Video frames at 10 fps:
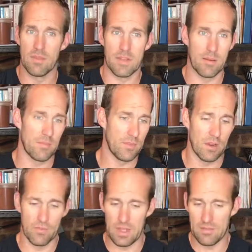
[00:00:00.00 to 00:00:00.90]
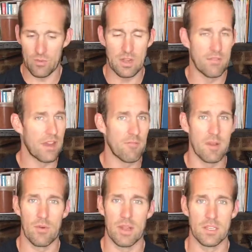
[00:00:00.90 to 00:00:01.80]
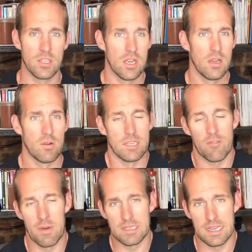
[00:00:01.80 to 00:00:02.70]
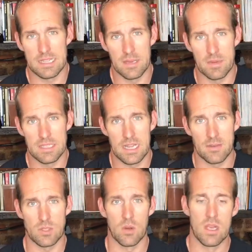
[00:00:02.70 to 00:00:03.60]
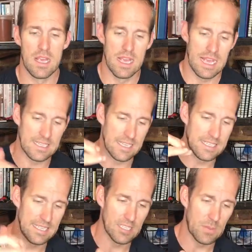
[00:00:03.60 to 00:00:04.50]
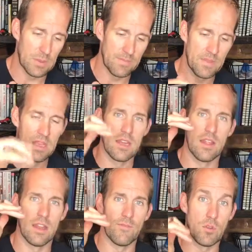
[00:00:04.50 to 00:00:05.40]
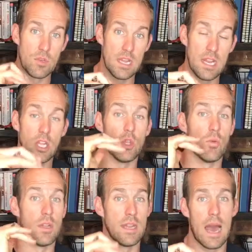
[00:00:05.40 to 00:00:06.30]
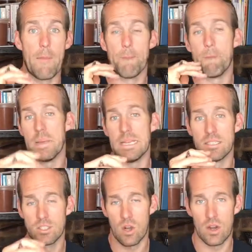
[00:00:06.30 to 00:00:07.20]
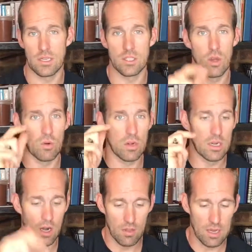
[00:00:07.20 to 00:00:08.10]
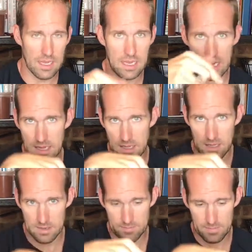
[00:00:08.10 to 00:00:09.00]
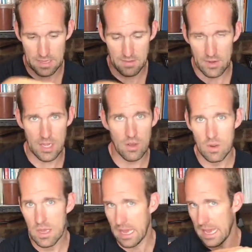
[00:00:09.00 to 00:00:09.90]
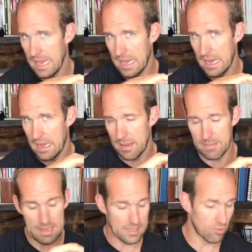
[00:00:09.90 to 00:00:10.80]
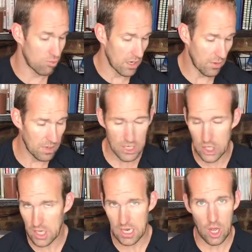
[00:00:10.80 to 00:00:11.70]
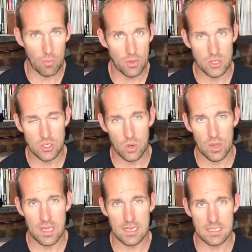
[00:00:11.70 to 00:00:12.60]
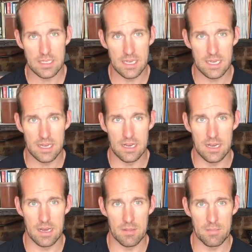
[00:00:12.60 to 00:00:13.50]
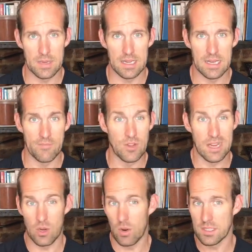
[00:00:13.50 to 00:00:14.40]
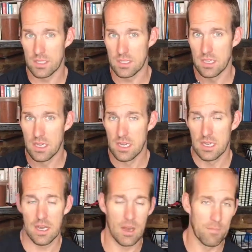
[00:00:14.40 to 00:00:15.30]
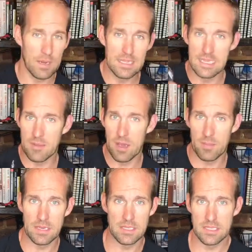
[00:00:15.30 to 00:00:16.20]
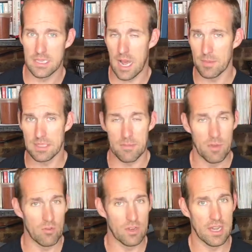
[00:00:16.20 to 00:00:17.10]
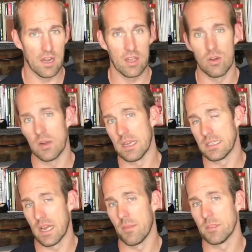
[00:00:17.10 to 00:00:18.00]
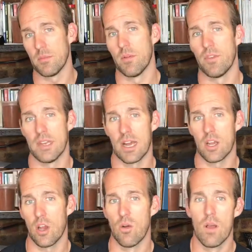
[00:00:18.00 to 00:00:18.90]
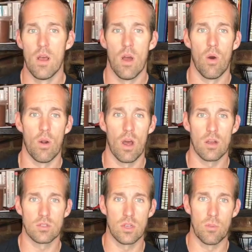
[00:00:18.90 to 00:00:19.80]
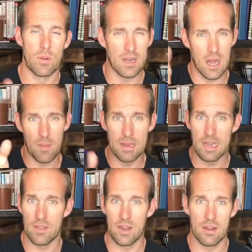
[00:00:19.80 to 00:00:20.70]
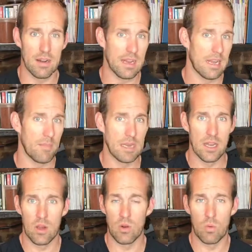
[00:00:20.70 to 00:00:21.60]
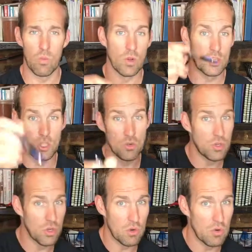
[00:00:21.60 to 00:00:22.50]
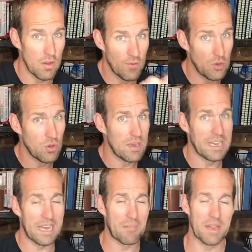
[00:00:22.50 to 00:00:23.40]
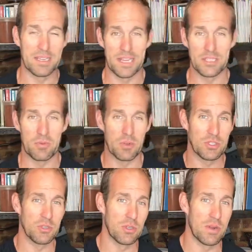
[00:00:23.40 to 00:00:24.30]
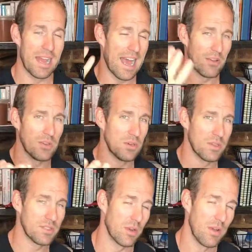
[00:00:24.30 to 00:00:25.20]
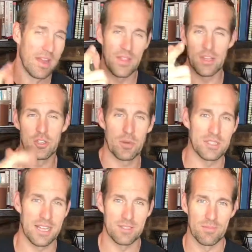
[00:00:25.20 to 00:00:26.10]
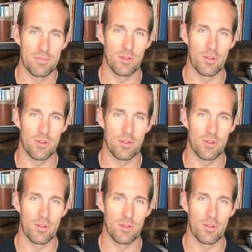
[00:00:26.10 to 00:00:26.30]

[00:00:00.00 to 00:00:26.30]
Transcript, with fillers: They've got them, you know, that three to five minute range, but everybody's got that much time. So it's a discipline that if you did it, you would not be sorry. So go to the link in the in the video, and man, it's really really good. I hope you enjoy it. Uh, but uh, if you got any questions, uh, please email me Thomas at mealfit.co. Again, Thomas at mealfit.co or also put a comment down there. Let me know what you do, if you do any kind of meditation, what you do, and how you do it. So thank you so much, guys.